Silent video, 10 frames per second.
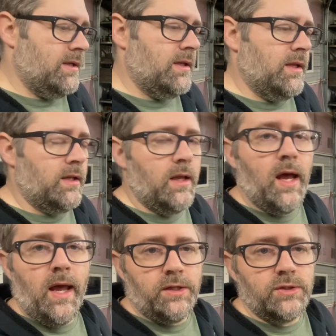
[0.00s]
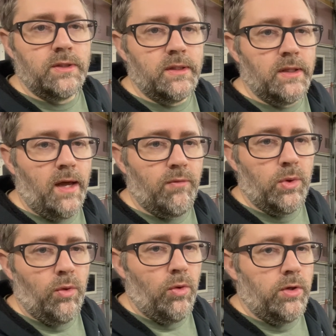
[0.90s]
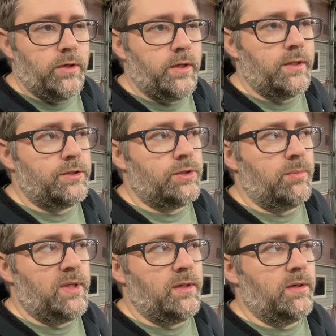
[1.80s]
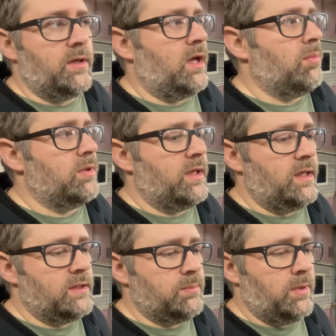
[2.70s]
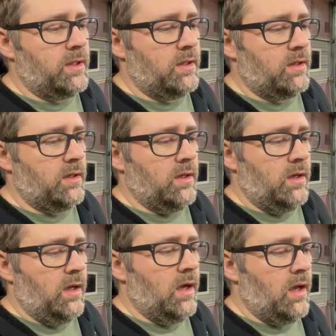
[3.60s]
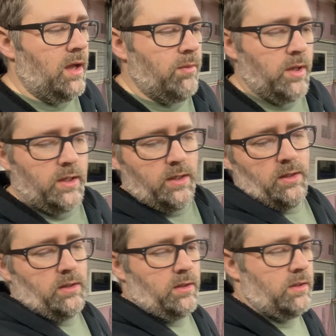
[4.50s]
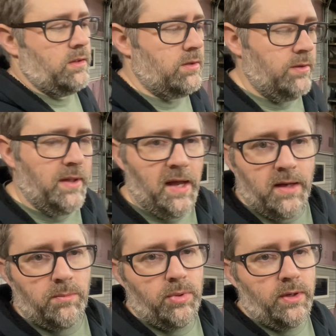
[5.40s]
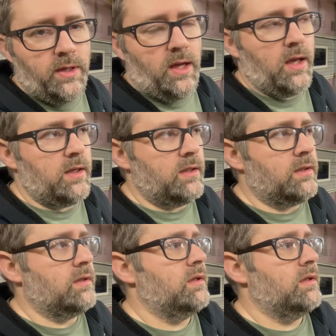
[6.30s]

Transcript: and then I actually have one ordered. It should be here in a couple days, but I wanted to do that and put it on, and